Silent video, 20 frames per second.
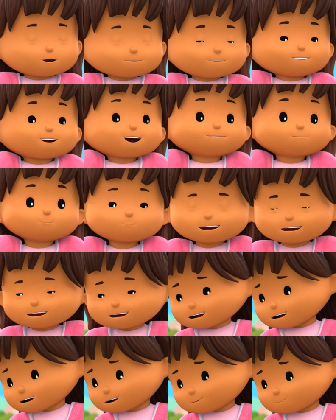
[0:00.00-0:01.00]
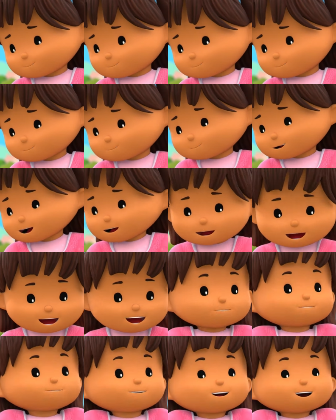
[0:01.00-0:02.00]
just like me.
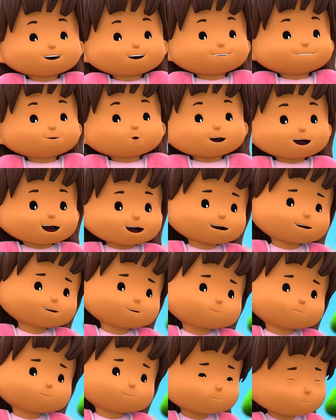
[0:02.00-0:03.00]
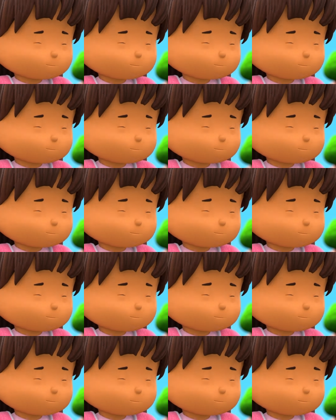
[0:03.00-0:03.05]
And that's not great.